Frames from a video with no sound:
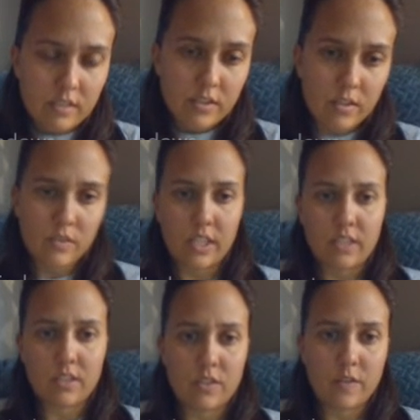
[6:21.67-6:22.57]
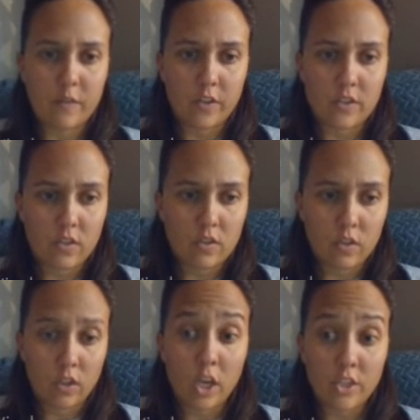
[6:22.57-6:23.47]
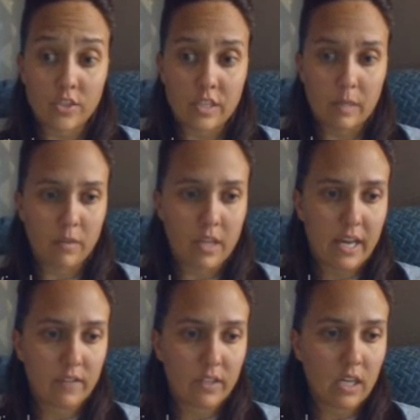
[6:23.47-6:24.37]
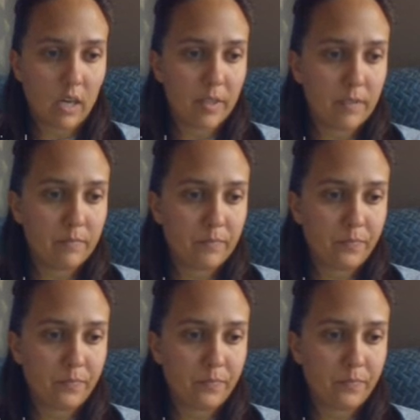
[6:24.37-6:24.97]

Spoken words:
So 6 is the first largest number they have in common.